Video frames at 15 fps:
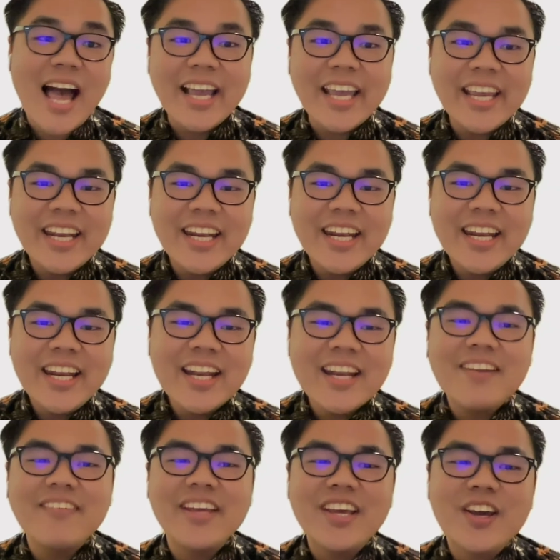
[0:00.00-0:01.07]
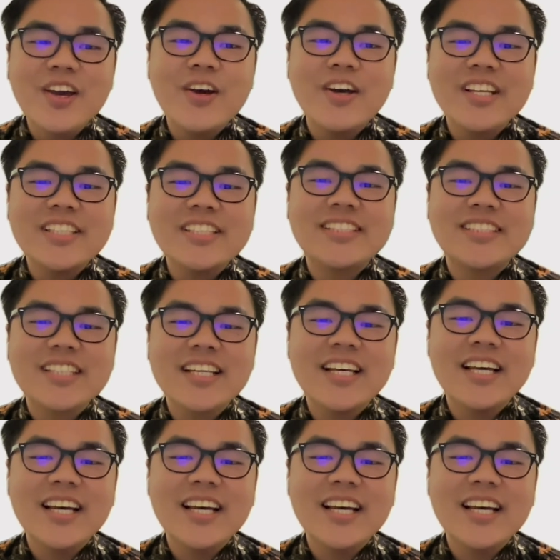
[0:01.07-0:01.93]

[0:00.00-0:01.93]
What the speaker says: angin, because